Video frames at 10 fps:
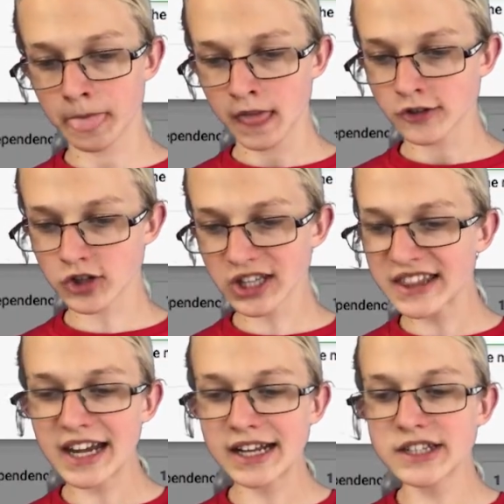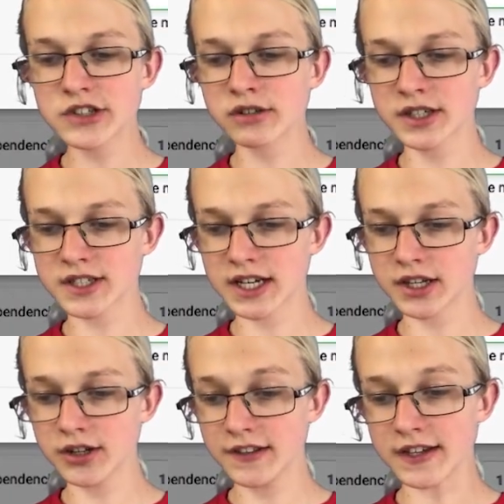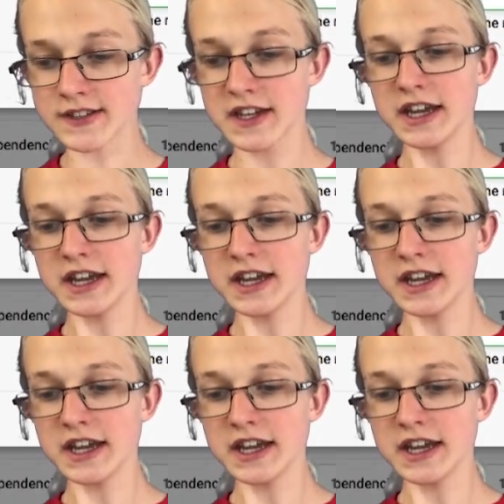So click that and it's going to take you to this.